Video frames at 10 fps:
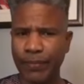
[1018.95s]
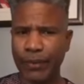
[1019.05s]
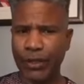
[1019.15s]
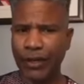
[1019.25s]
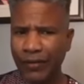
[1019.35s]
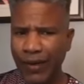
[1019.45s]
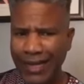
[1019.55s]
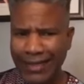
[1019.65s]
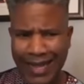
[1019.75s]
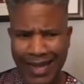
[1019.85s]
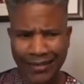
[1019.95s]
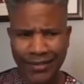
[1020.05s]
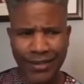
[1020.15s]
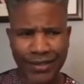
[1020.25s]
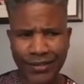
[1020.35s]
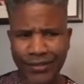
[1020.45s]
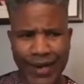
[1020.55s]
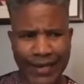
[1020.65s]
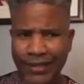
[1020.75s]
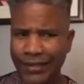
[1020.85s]
sort of like that
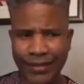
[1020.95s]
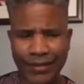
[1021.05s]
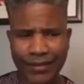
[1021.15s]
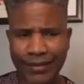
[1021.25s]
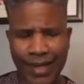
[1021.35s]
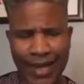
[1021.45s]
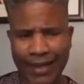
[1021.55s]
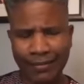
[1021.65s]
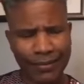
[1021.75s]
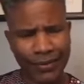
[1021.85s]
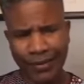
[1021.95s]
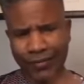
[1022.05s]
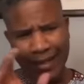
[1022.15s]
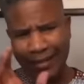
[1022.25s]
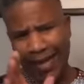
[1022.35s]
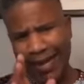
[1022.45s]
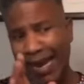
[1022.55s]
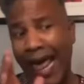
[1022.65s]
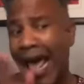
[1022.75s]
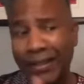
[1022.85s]
generation, that sort of like that
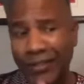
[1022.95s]
last